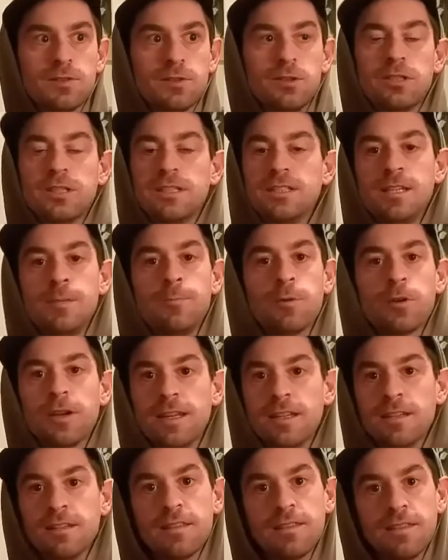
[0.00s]
deeper
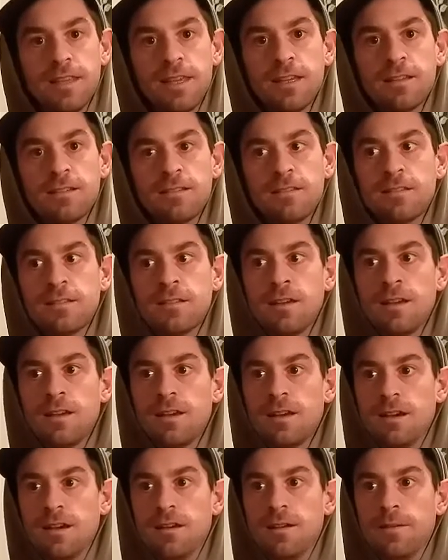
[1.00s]
into things
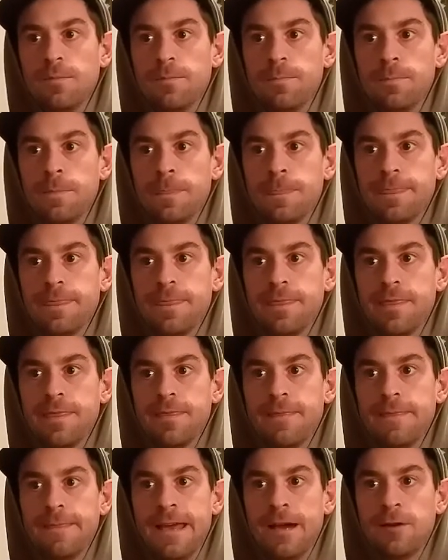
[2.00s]

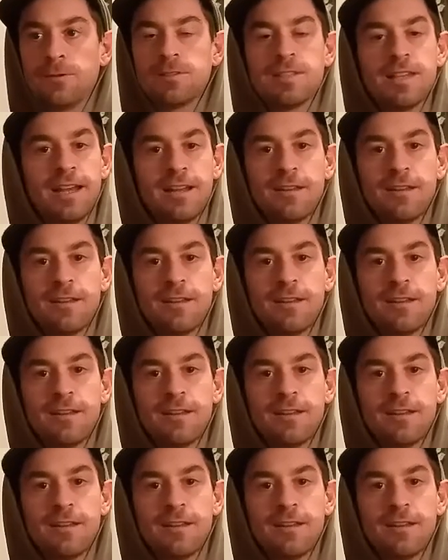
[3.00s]
outside